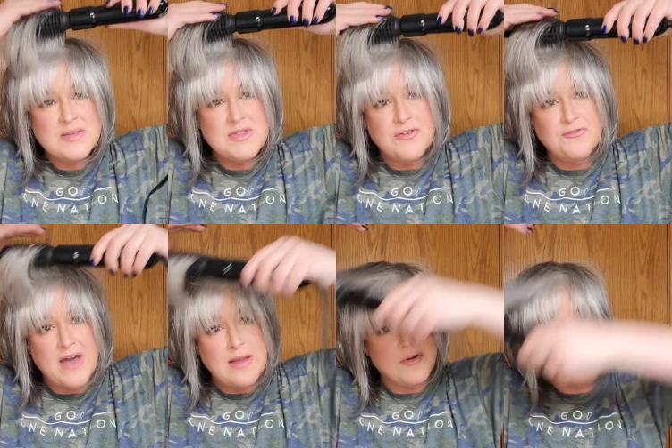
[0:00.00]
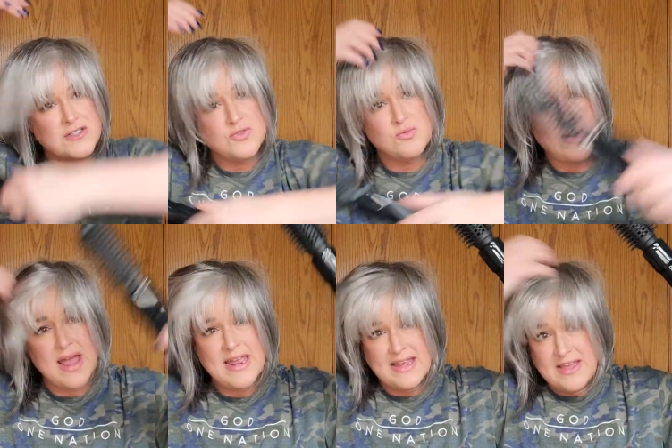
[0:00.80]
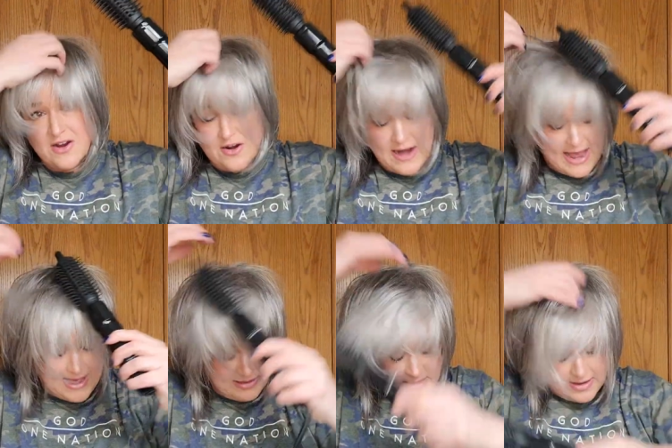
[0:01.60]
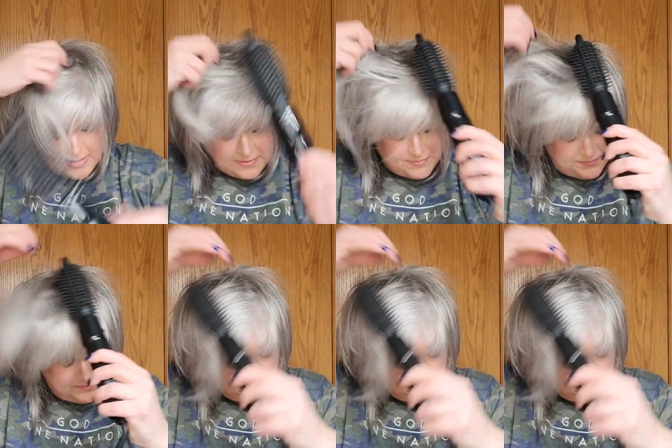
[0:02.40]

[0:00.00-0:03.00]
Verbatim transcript: some of the fibers right here at the,